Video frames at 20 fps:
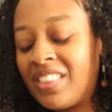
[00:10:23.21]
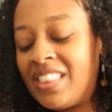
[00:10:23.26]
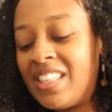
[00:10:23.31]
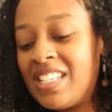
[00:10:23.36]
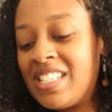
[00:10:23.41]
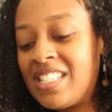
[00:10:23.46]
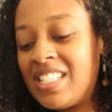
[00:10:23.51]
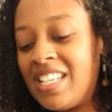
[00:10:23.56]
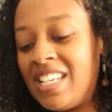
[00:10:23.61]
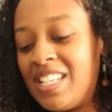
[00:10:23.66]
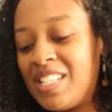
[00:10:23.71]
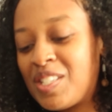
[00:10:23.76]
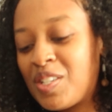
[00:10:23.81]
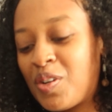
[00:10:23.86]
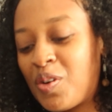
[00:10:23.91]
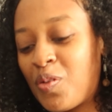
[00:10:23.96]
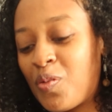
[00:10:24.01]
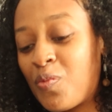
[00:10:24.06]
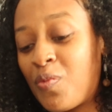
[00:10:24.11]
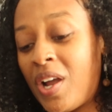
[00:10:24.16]
this is
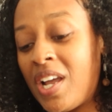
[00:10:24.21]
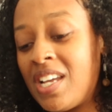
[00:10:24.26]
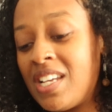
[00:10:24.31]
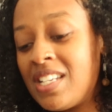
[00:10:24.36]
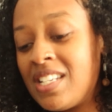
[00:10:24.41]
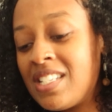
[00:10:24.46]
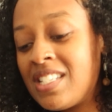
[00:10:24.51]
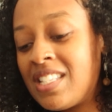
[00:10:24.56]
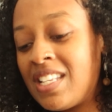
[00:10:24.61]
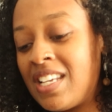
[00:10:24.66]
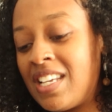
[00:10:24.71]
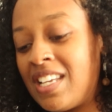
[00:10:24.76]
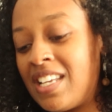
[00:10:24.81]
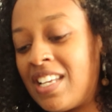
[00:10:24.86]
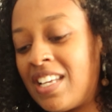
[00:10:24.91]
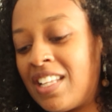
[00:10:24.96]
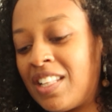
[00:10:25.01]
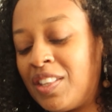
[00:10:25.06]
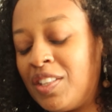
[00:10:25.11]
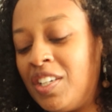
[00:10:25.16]

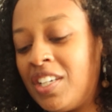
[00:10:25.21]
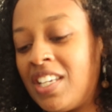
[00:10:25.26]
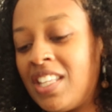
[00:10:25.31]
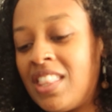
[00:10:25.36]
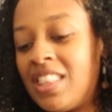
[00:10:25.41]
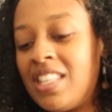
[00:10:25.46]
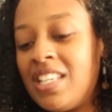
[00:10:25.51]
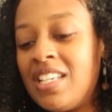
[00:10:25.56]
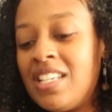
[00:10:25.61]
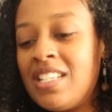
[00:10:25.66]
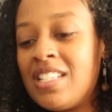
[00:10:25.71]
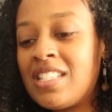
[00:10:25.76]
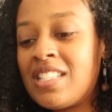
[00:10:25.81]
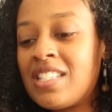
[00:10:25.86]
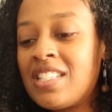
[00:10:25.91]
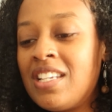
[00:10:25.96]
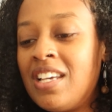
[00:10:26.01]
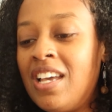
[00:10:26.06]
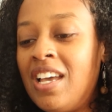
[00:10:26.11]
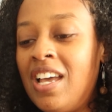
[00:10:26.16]
crazy. Look at
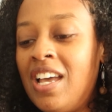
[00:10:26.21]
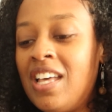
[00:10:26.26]
this.